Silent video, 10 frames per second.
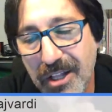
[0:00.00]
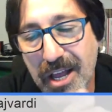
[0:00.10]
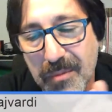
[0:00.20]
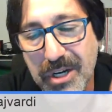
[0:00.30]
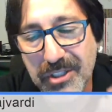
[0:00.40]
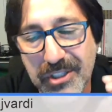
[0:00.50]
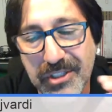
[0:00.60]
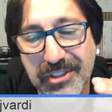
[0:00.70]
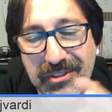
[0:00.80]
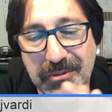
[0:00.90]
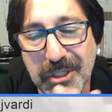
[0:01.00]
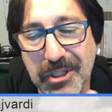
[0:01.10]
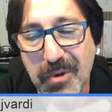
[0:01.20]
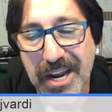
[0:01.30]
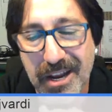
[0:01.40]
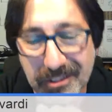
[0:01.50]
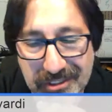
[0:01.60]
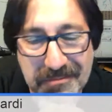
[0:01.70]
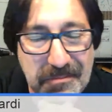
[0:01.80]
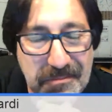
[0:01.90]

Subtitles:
lot of brush-ins with the White House.